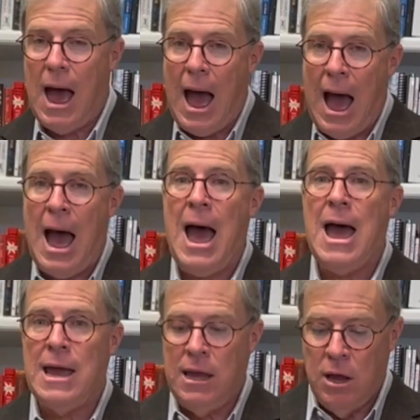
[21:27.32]

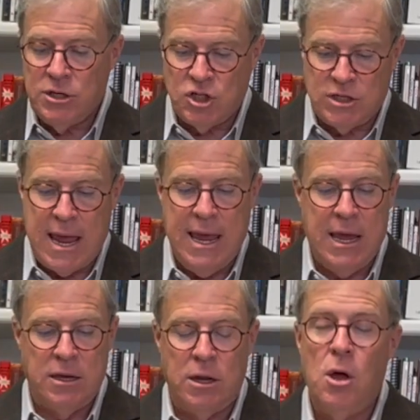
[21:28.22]
I
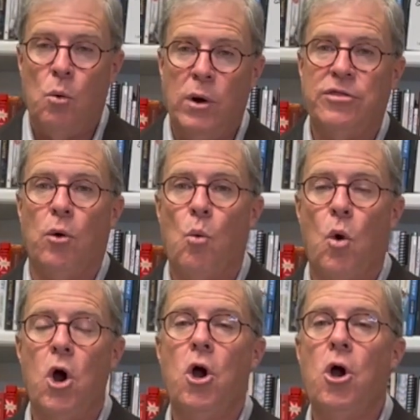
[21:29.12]
stand with the
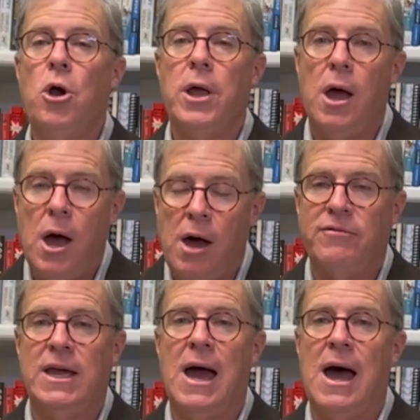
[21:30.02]
Word
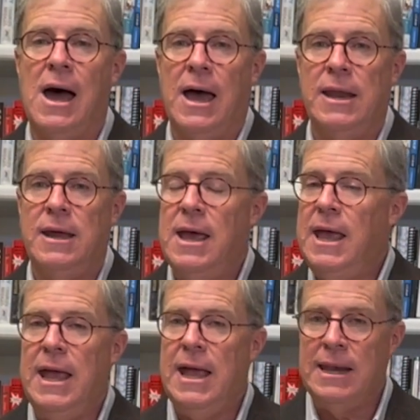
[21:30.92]
of God,
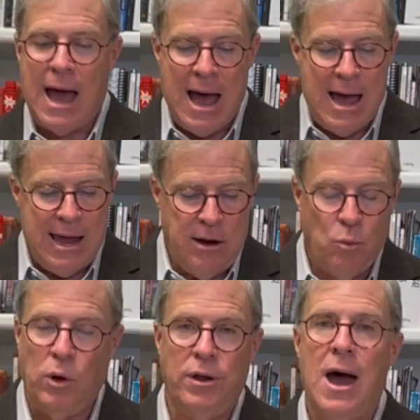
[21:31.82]
and I
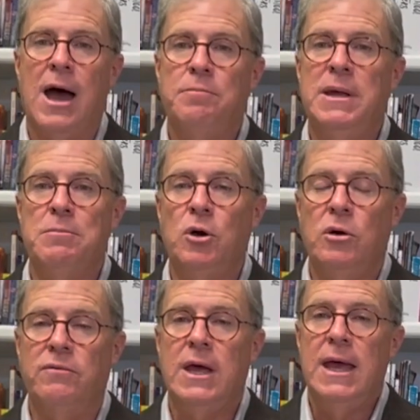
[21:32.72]
will not be
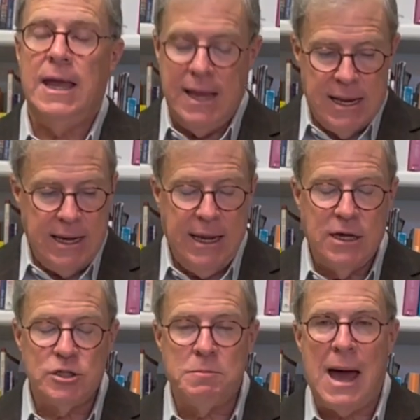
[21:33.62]
moved. It
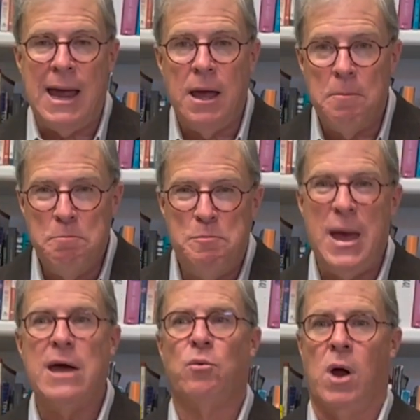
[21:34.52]
is my
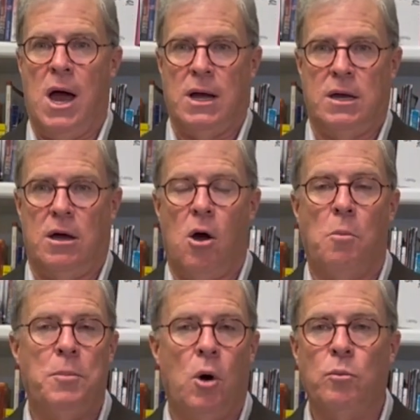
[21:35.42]
bedrock
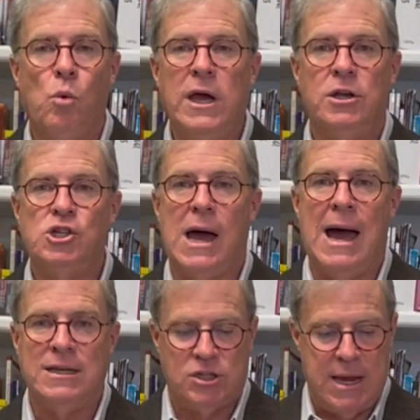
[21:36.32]
upon which
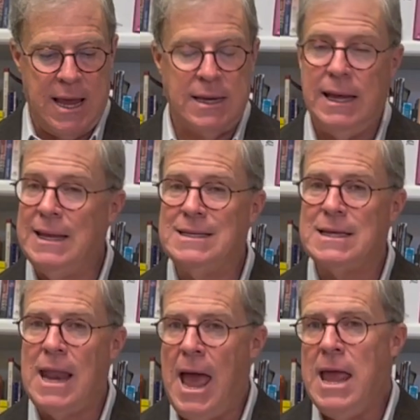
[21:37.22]
I stand. It is
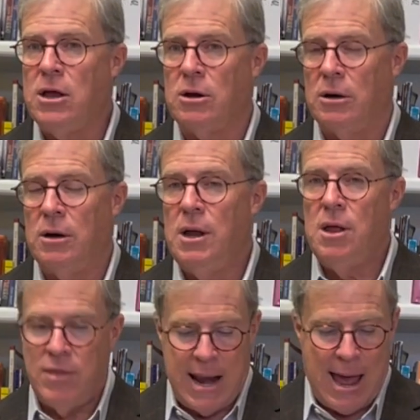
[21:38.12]
an anchor
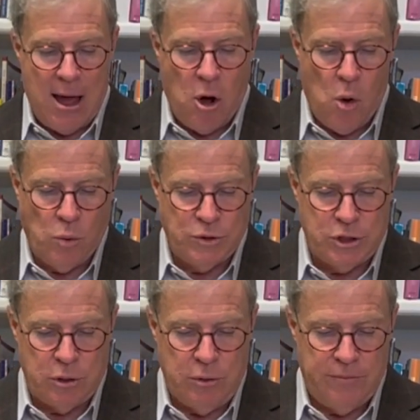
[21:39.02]
that I hold to.